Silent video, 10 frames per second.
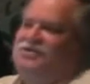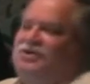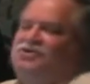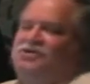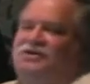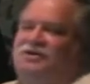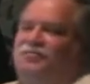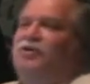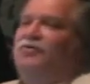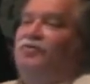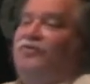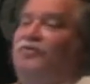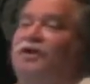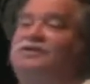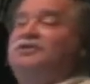session in the book of
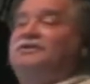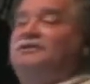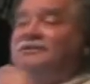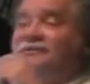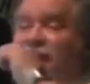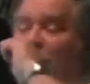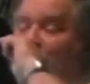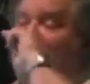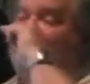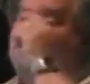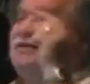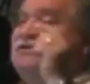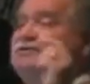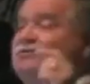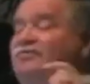Revelation. Oh my
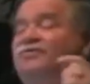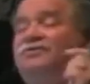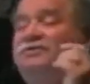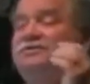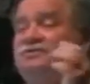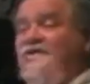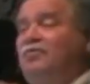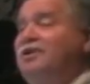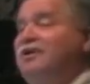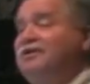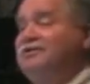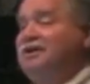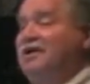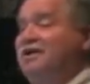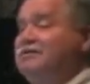goodness, we've seen so many
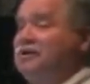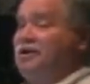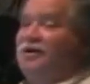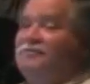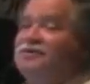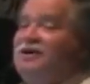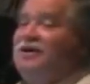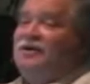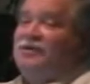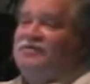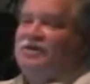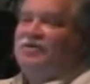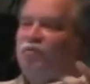exciting times. We've seen the